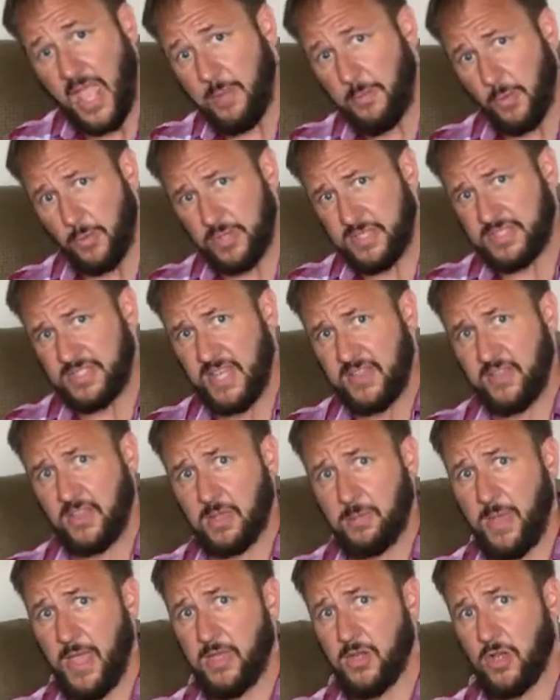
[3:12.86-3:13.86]
I'm only saying the
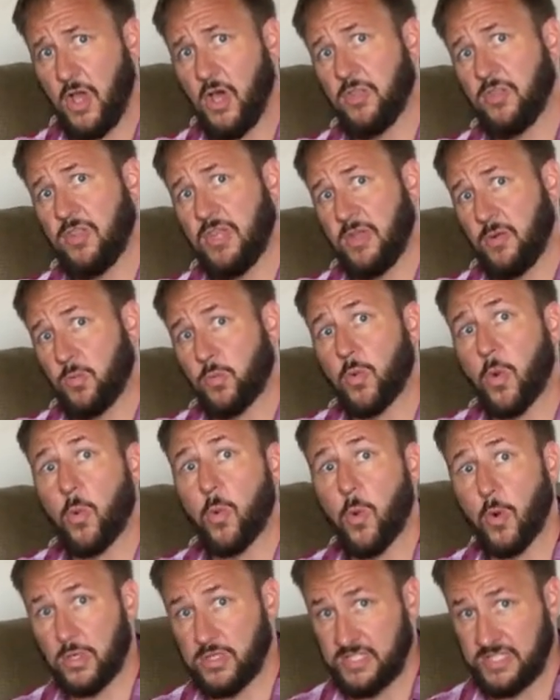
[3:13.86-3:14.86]
command on the
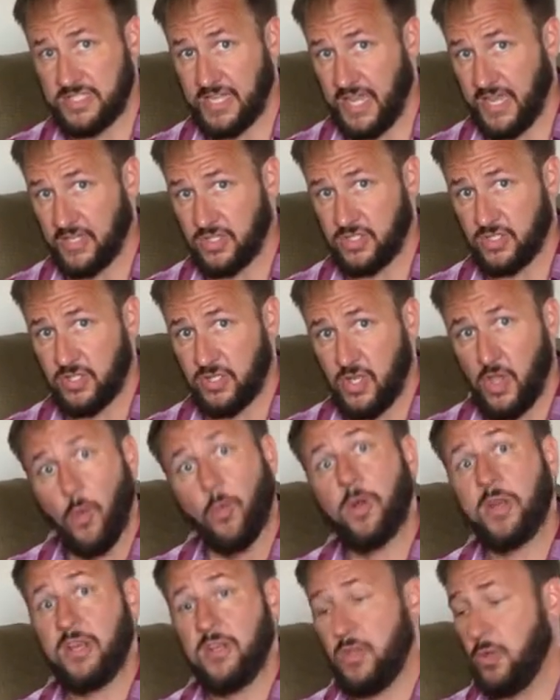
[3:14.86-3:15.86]
reward stage.
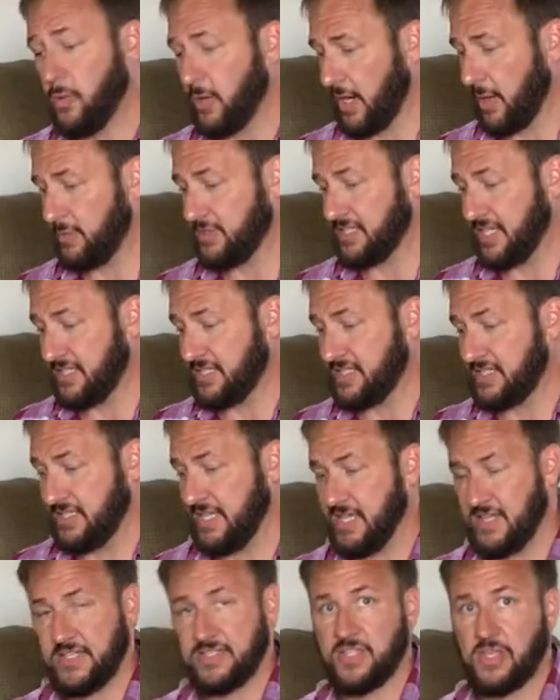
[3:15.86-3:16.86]
When he knew it, I would say
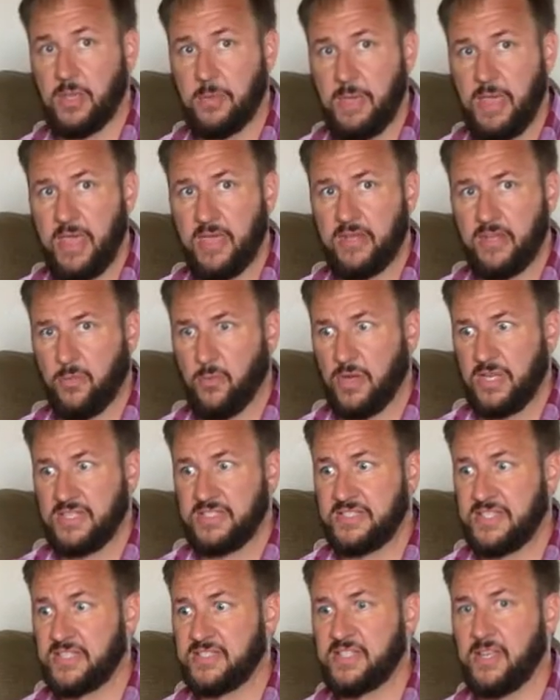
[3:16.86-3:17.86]
sit as a command, and when he
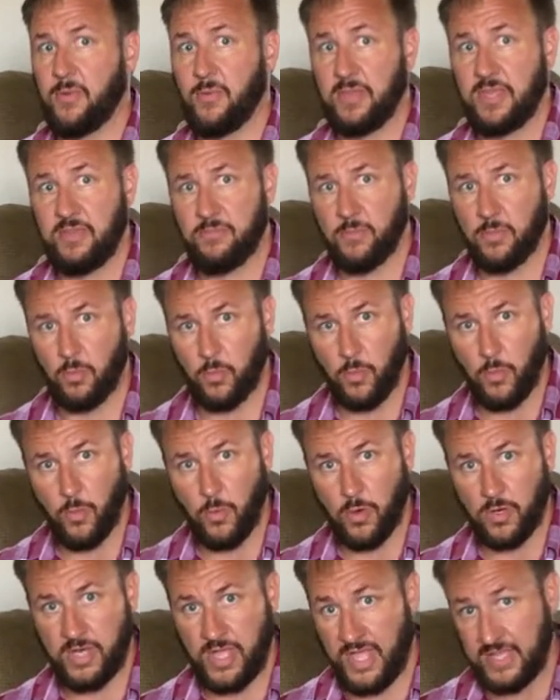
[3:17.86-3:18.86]
sits, then I would give him a
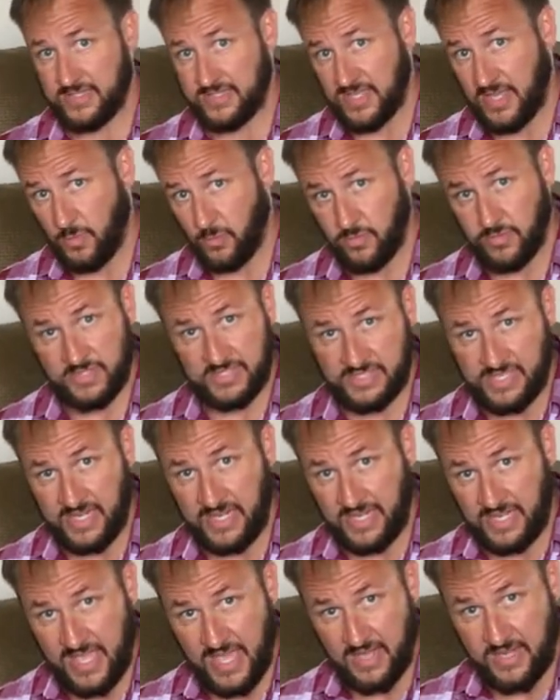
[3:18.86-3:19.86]
reward and say
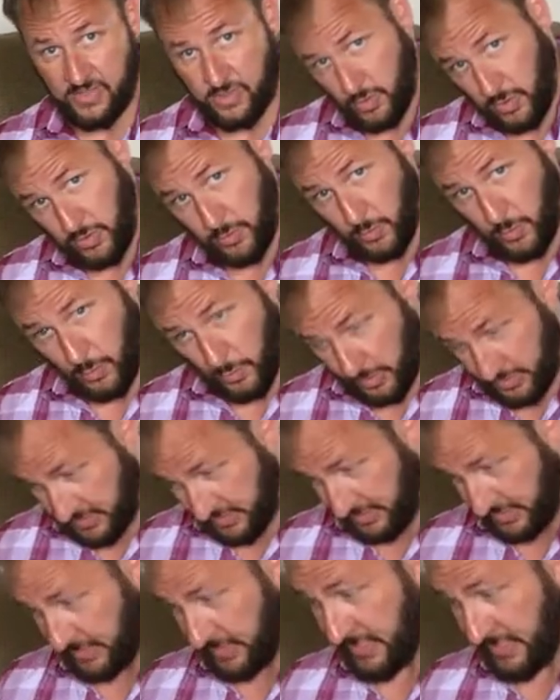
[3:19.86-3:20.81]
sit again during the rewards